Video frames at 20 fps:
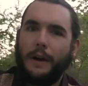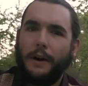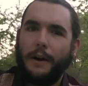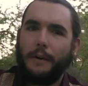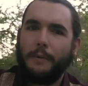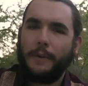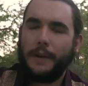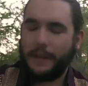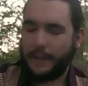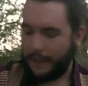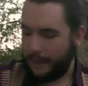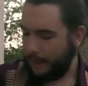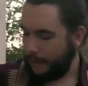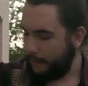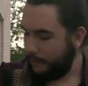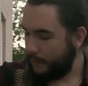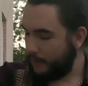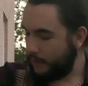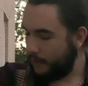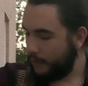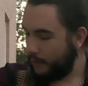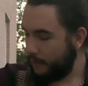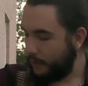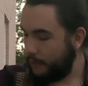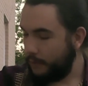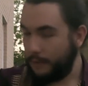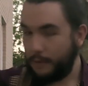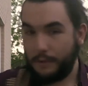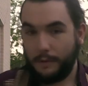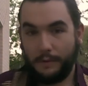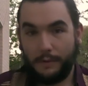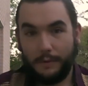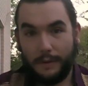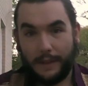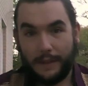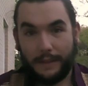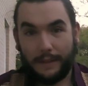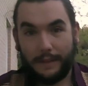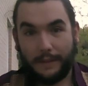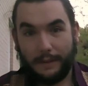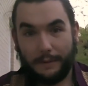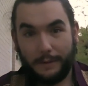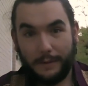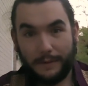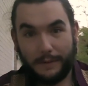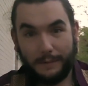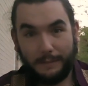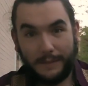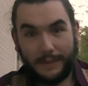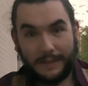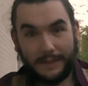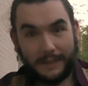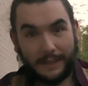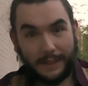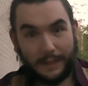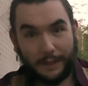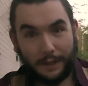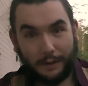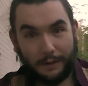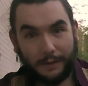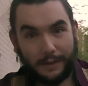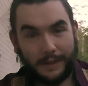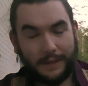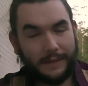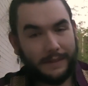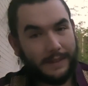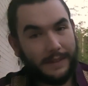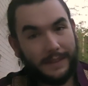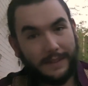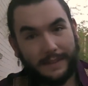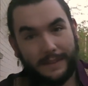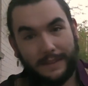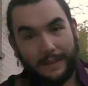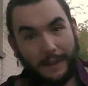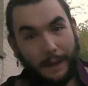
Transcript: when it comes to, I thought there was a mosquito because it's